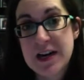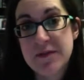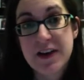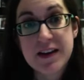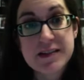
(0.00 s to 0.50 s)

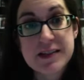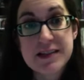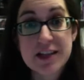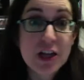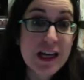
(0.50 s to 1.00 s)
fallacies
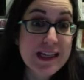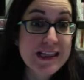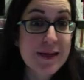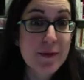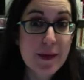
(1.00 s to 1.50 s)
and looking at the
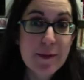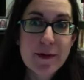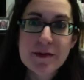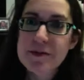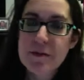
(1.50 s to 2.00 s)
sample
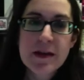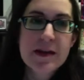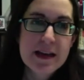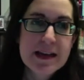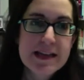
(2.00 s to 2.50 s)
papers,
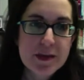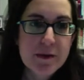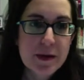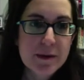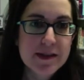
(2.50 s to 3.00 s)
you'll
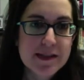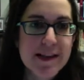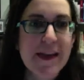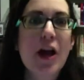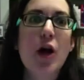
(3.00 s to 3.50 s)
be able to see
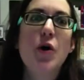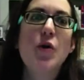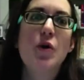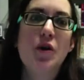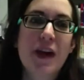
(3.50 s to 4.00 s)
like,
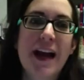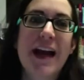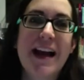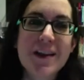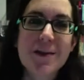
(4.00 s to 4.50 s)
oh, okay,
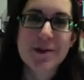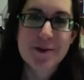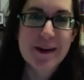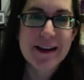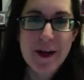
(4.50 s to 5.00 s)
I know what you
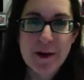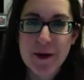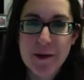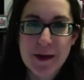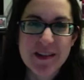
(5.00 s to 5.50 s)
mean now.
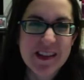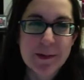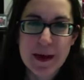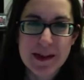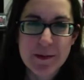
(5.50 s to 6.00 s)
You'll be able to
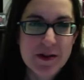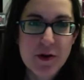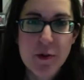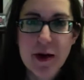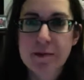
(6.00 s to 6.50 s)
spot them with no
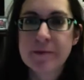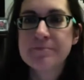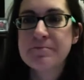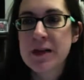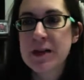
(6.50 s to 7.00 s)
problem.
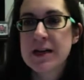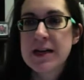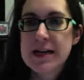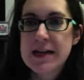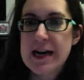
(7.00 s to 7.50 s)

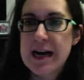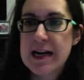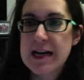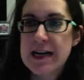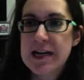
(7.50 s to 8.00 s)

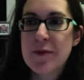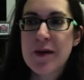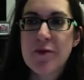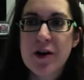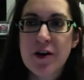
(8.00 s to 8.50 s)
You
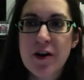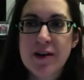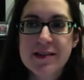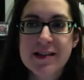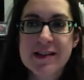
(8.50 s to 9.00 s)
might run
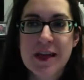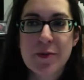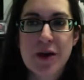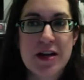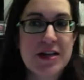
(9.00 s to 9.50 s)
across an
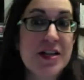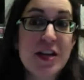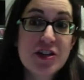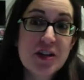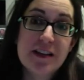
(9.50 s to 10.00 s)
example
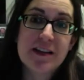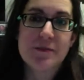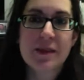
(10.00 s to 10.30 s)
unintentionally.